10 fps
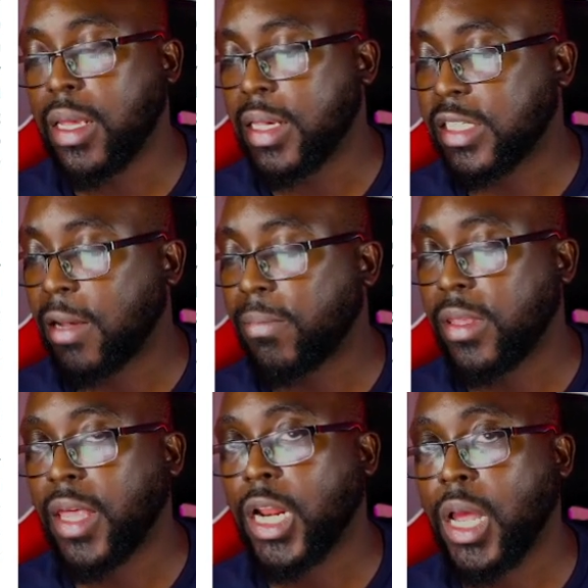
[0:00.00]
is something
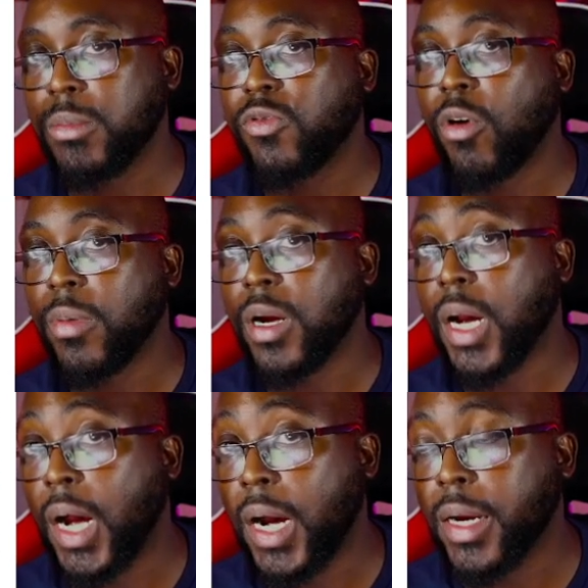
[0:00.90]
that comes from
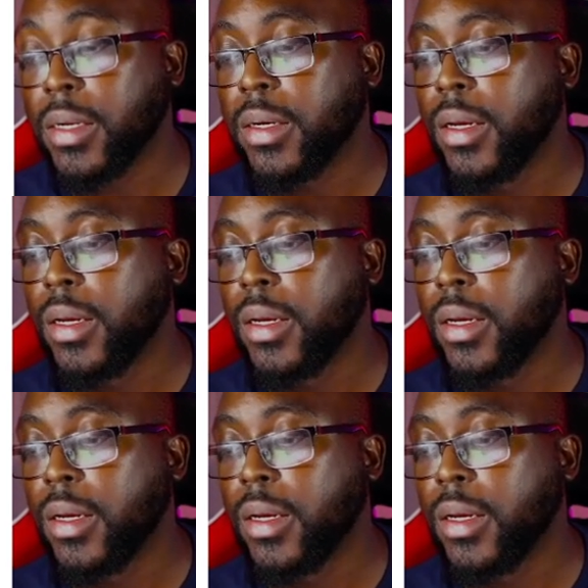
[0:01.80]
God.